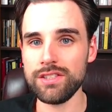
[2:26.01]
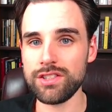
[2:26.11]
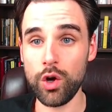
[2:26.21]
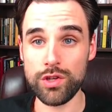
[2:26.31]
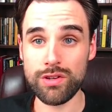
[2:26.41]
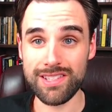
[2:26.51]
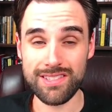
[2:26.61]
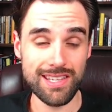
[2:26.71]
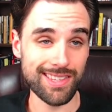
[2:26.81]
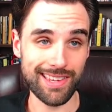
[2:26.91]
So you can
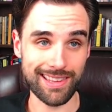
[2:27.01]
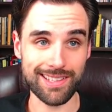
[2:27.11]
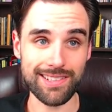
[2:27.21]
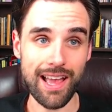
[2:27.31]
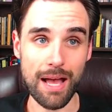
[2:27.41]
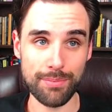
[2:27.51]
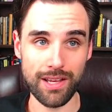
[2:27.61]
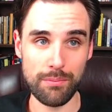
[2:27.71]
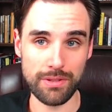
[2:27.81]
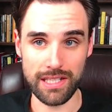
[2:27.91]
see that like the top
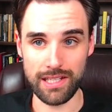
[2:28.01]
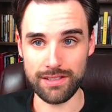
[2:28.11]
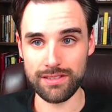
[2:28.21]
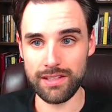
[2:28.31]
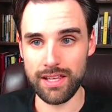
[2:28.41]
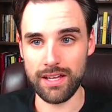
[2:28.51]
companies